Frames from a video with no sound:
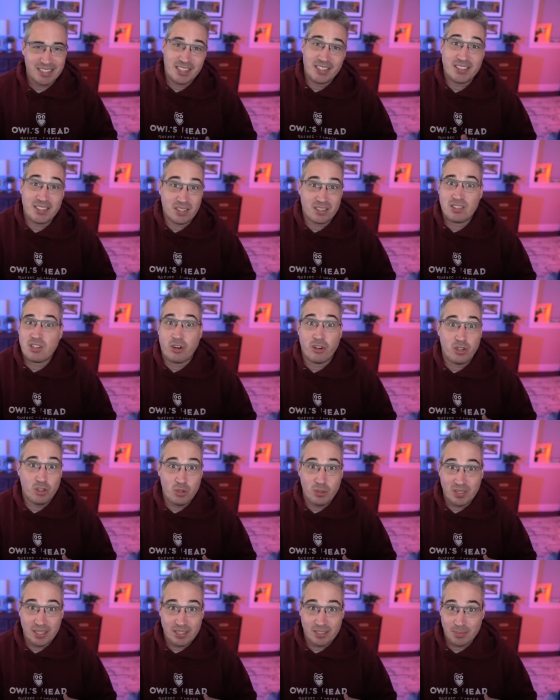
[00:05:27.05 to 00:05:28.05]
Now let's start
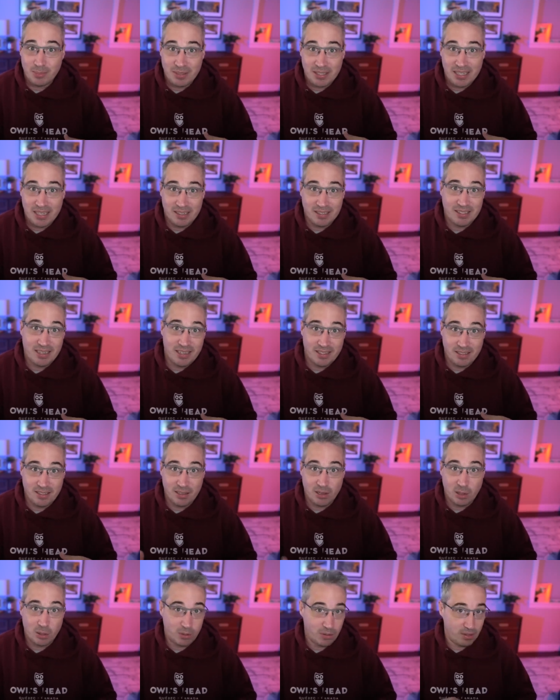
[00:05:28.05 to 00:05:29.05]
using some CSS
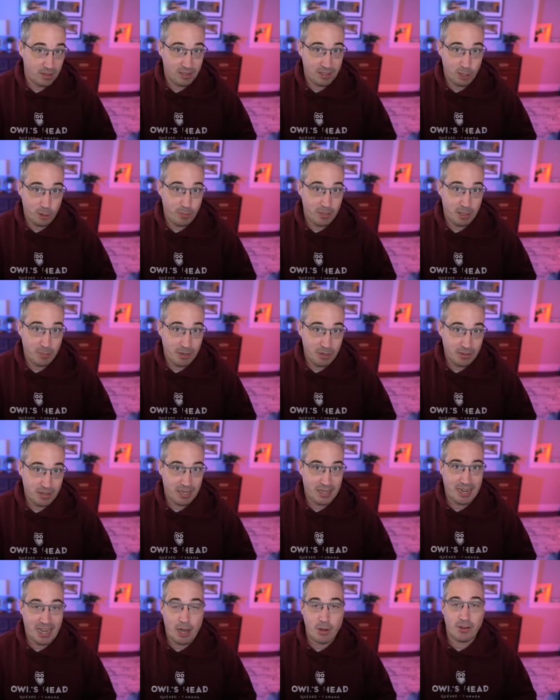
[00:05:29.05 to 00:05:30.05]
and learn a little bit about
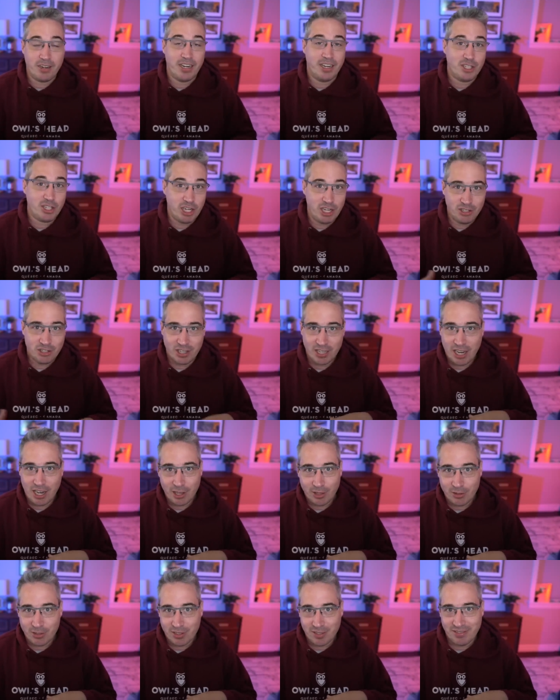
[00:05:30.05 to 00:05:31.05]
that. How can I change the
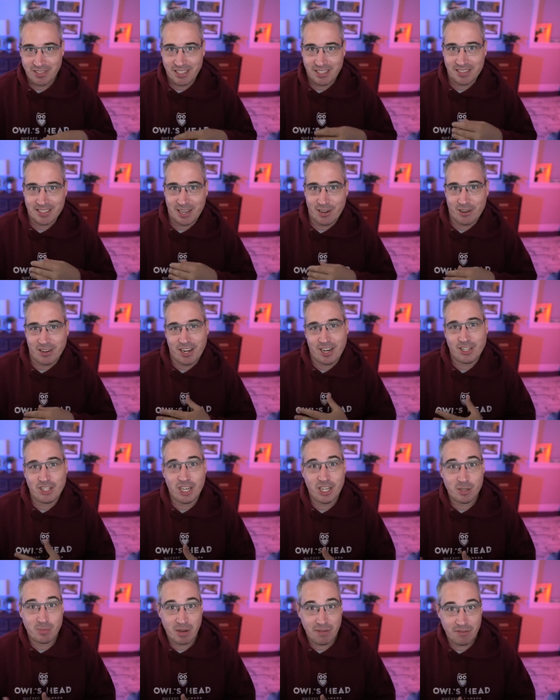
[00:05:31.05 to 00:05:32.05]
colors of these? How can I
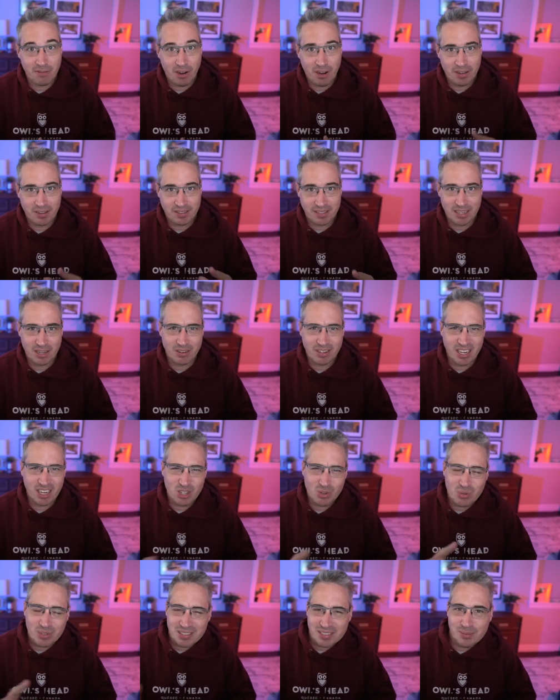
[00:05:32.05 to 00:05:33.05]
change my fonts? How can I
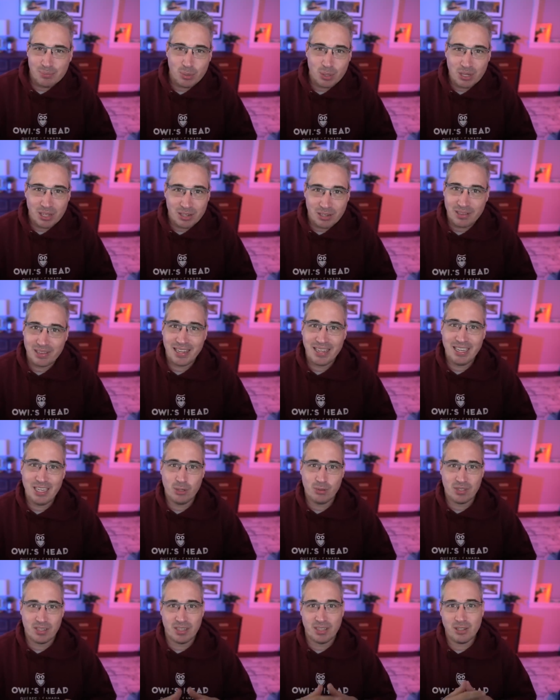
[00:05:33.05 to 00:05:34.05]
do a simple little
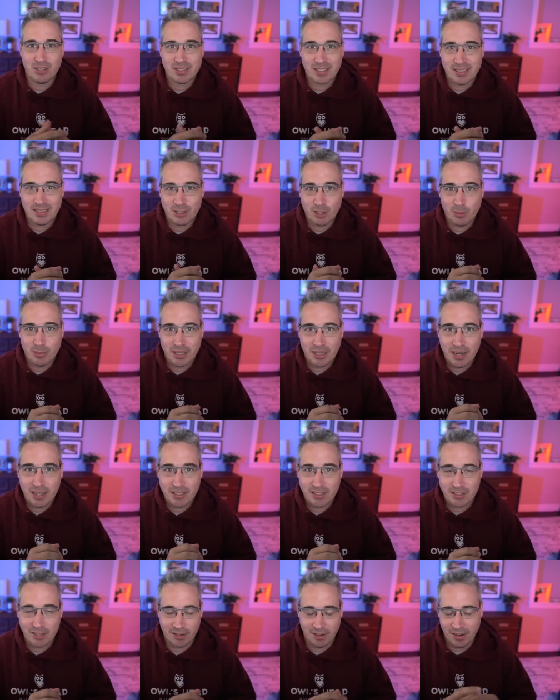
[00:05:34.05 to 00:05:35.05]
layout that looks a little bit
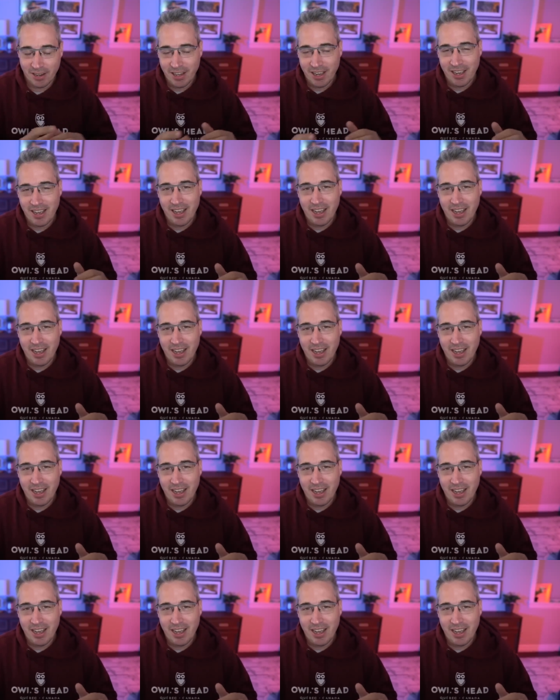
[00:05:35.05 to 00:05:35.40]
nicer?